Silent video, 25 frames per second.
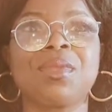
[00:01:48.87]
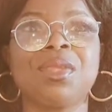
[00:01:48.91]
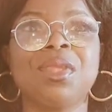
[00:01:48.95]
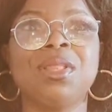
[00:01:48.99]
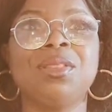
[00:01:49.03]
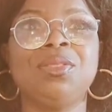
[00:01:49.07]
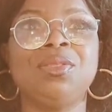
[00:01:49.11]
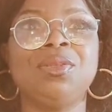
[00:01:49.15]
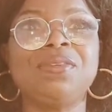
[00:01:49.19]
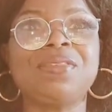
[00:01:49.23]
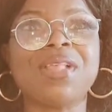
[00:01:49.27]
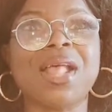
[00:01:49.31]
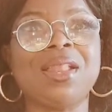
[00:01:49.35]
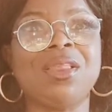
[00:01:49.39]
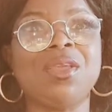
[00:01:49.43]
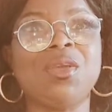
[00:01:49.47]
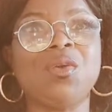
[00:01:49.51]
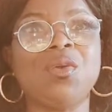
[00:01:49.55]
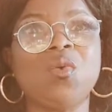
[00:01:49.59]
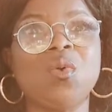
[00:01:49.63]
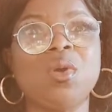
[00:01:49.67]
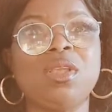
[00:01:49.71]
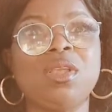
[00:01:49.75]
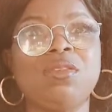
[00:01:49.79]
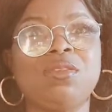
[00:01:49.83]
Those are the
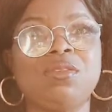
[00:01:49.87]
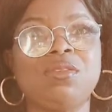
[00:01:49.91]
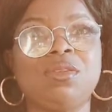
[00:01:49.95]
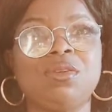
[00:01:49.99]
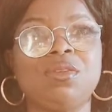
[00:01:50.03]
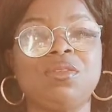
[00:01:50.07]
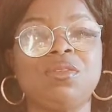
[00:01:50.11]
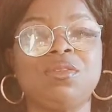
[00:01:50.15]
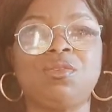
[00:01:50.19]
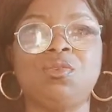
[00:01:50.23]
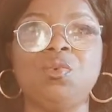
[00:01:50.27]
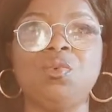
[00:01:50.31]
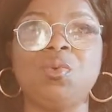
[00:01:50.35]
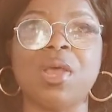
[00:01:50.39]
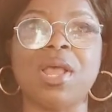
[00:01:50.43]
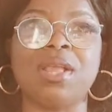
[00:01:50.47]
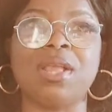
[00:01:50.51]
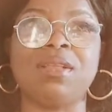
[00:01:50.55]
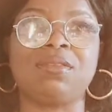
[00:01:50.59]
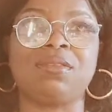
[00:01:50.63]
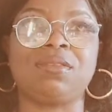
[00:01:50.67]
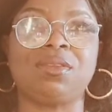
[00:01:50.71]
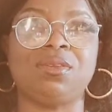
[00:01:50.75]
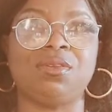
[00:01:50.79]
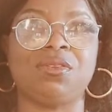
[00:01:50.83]
questions you
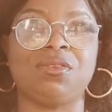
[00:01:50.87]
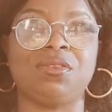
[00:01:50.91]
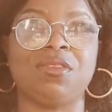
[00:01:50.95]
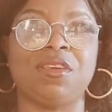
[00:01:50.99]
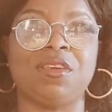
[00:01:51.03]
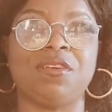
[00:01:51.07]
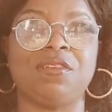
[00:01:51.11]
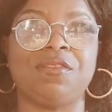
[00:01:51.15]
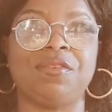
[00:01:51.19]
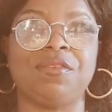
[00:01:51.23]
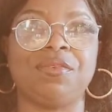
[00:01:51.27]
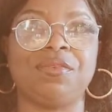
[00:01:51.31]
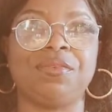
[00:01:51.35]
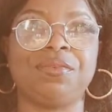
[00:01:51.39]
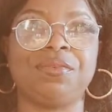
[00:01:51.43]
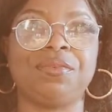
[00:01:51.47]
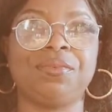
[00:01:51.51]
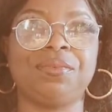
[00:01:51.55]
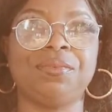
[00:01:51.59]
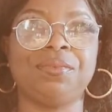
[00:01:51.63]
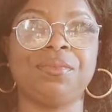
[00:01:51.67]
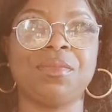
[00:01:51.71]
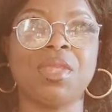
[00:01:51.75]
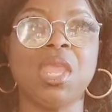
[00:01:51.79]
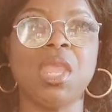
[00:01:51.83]
ask yourself
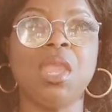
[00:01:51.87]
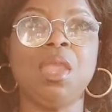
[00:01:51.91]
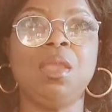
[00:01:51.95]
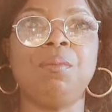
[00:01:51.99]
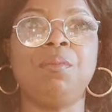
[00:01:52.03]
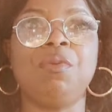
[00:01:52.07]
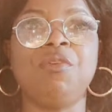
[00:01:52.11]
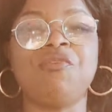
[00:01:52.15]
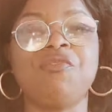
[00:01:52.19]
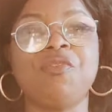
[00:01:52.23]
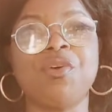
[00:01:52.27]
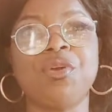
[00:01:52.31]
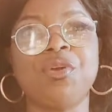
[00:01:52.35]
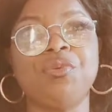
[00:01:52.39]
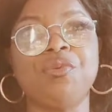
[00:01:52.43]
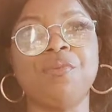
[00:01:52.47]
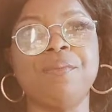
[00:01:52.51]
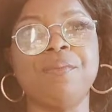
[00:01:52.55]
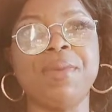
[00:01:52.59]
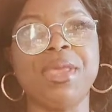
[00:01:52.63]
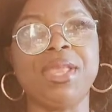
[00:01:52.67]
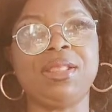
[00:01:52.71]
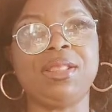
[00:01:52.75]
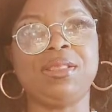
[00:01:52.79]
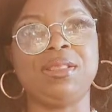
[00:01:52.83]
before you
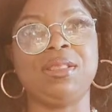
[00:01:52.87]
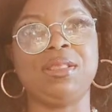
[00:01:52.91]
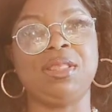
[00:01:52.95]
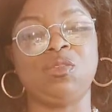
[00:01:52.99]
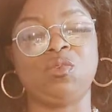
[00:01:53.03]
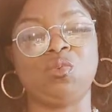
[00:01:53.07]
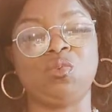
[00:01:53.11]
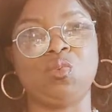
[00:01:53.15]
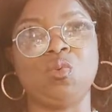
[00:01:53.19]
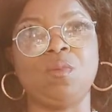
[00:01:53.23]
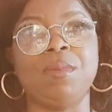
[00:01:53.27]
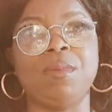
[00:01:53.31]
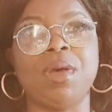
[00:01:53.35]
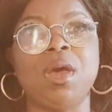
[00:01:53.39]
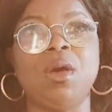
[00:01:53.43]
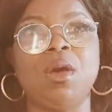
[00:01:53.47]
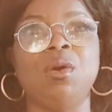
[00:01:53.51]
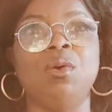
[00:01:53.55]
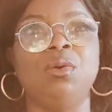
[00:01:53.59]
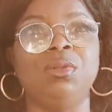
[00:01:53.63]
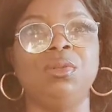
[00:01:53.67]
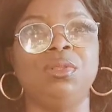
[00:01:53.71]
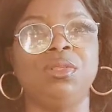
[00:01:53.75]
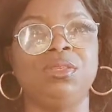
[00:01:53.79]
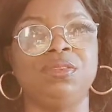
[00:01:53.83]
met this woman
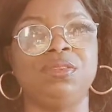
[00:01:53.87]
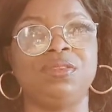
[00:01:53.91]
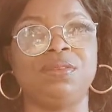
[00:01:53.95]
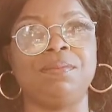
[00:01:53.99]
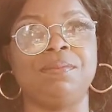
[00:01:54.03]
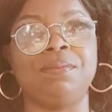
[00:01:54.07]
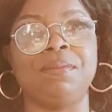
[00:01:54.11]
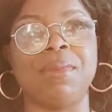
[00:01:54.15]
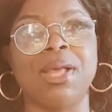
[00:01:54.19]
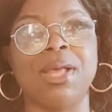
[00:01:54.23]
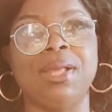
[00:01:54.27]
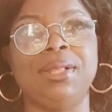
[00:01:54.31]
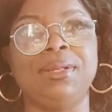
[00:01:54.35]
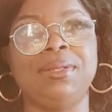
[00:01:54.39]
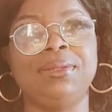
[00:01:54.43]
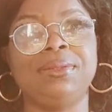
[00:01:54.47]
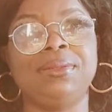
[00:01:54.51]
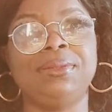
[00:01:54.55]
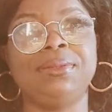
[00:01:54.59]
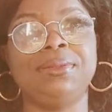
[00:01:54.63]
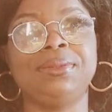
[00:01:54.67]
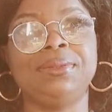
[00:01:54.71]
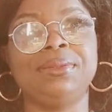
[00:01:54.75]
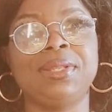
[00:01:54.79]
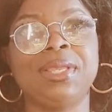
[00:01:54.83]
or this man.
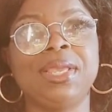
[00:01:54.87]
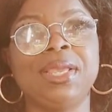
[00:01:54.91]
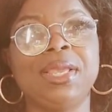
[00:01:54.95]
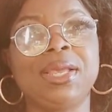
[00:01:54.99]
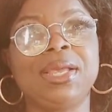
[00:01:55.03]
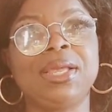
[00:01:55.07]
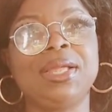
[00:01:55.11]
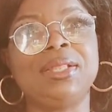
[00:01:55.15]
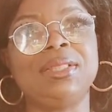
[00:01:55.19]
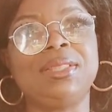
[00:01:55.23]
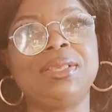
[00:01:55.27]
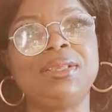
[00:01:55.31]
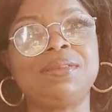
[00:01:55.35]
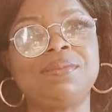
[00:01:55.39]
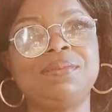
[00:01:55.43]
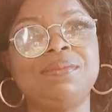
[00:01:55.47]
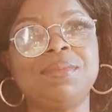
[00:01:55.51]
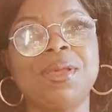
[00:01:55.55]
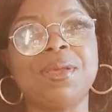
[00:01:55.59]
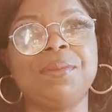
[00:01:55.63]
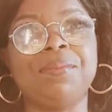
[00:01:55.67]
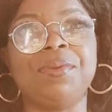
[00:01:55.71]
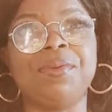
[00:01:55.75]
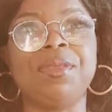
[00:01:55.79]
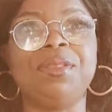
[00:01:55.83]
Can this
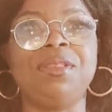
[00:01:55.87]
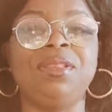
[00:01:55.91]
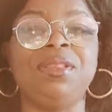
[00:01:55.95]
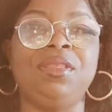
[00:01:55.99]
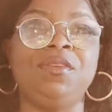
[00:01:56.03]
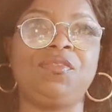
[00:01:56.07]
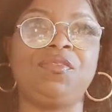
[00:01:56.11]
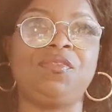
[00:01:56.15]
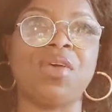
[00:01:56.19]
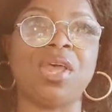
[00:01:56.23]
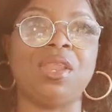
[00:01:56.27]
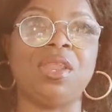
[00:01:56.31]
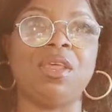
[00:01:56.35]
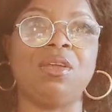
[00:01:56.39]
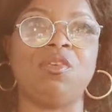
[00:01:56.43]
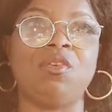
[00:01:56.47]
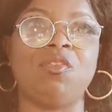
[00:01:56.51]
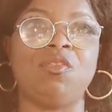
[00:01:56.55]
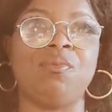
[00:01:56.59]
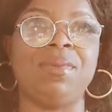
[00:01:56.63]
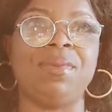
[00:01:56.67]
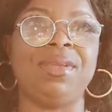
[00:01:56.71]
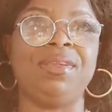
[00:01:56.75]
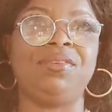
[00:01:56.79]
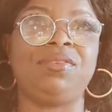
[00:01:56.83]
man be the father
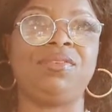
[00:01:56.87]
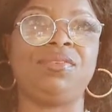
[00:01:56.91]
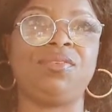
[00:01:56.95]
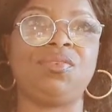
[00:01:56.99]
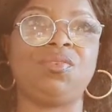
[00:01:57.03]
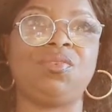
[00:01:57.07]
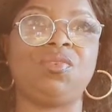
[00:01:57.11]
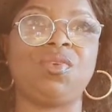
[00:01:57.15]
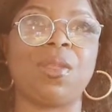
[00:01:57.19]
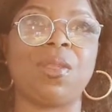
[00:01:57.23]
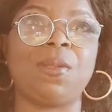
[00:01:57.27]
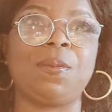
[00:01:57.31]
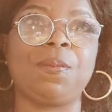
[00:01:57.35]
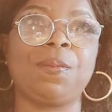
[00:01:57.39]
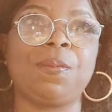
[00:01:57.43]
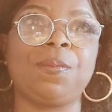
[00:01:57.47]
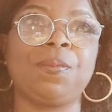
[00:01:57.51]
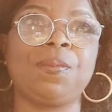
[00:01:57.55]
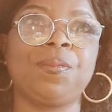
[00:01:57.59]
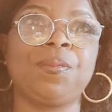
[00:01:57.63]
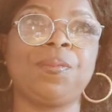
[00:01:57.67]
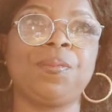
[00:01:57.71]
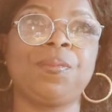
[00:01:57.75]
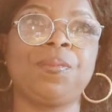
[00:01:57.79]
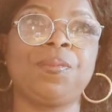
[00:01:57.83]
of my children?
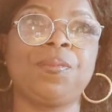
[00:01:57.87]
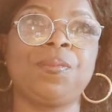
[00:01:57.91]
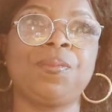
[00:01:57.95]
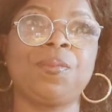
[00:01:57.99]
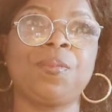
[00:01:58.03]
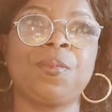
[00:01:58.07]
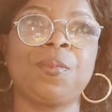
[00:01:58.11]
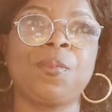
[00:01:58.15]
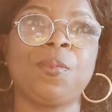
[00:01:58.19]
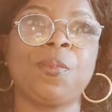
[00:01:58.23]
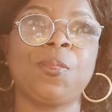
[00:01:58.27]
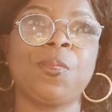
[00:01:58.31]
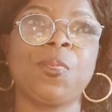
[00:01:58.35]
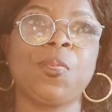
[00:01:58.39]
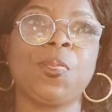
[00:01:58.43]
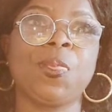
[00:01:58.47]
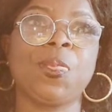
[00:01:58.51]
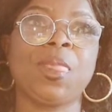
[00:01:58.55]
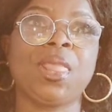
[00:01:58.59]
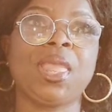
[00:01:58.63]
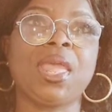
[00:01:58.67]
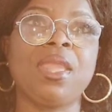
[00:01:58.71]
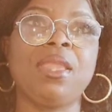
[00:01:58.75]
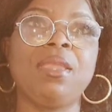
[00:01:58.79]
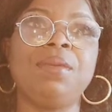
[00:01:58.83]

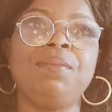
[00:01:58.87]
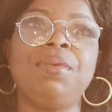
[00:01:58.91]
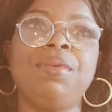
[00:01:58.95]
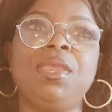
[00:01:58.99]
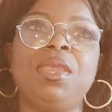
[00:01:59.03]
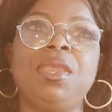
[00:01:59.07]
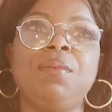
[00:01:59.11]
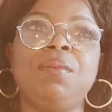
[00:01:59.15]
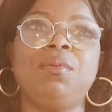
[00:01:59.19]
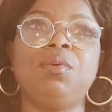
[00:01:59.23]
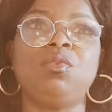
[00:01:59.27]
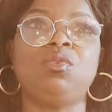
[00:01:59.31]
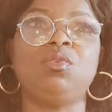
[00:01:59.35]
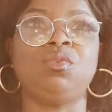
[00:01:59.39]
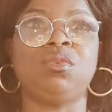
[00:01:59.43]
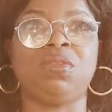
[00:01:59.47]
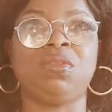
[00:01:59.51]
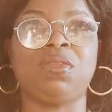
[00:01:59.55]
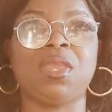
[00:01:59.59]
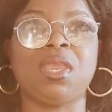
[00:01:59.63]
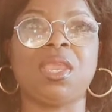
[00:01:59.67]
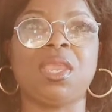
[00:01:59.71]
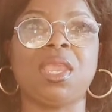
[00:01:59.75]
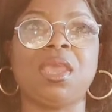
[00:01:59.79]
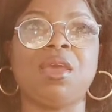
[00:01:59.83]
Can he be able to
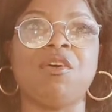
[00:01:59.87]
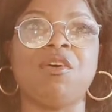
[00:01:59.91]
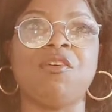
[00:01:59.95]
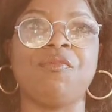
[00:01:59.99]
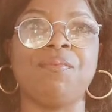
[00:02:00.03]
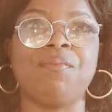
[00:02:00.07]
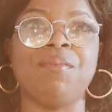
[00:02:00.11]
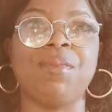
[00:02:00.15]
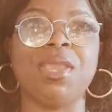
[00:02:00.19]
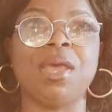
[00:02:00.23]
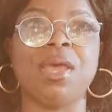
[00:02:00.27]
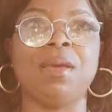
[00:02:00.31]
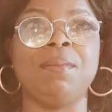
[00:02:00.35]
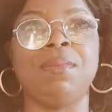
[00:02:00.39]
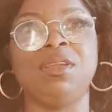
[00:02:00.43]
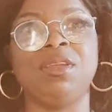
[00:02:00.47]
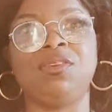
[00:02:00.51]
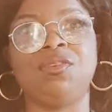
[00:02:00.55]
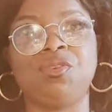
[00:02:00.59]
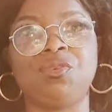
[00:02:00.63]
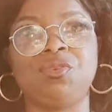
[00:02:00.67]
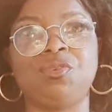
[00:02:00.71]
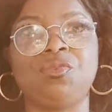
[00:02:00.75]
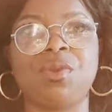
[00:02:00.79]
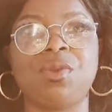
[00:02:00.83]
take care of me and my
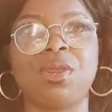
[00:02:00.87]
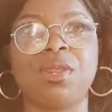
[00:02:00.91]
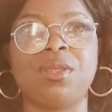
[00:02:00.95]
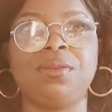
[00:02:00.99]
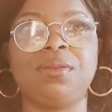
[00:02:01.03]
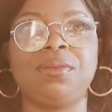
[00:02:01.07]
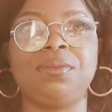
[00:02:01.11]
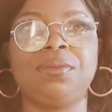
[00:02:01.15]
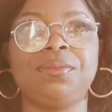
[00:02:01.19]
children?